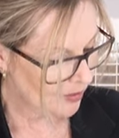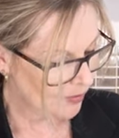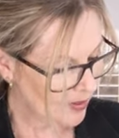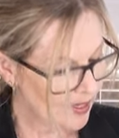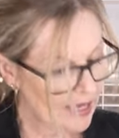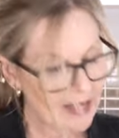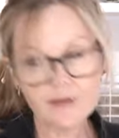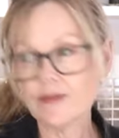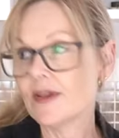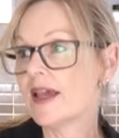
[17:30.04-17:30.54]
We
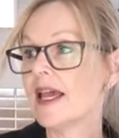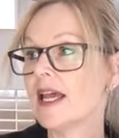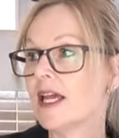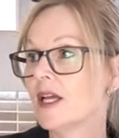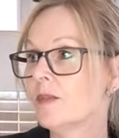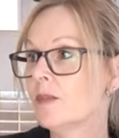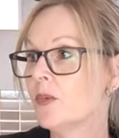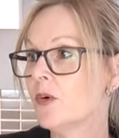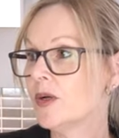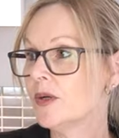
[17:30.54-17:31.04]
have
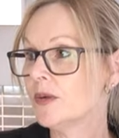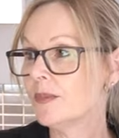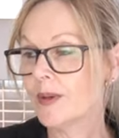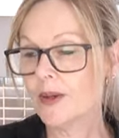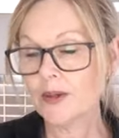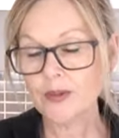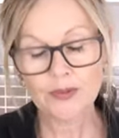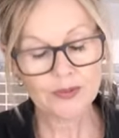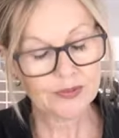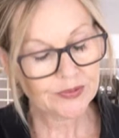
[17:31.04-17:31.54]
egg boil
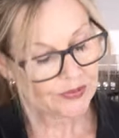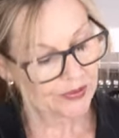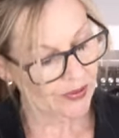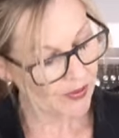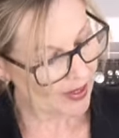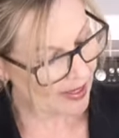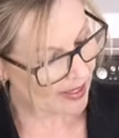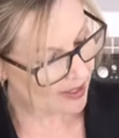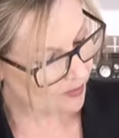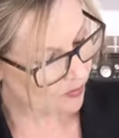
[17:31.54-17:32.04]
mode. So
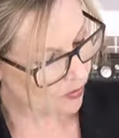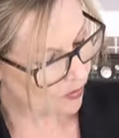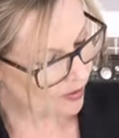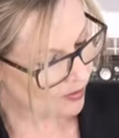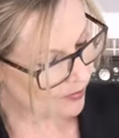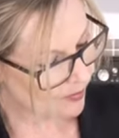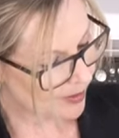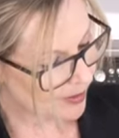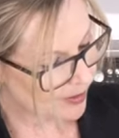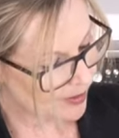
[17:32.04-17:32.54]
egg
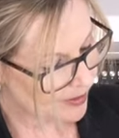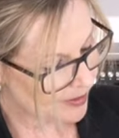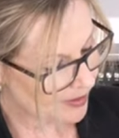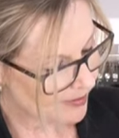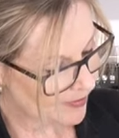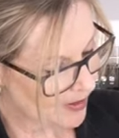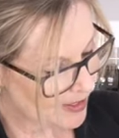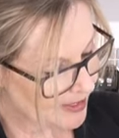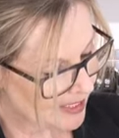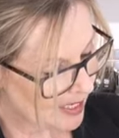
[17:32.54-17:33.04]
boil mode,
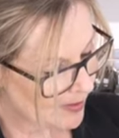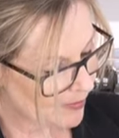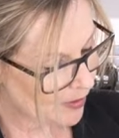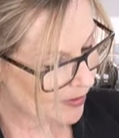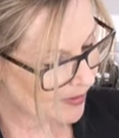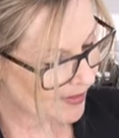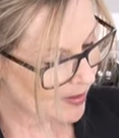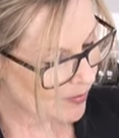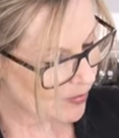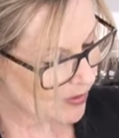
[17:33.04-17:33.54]
if I tap
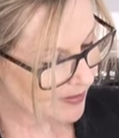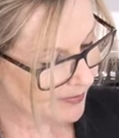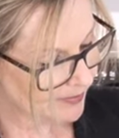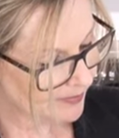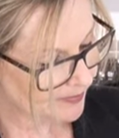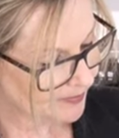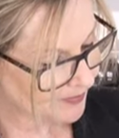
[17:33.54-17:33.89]
on that one.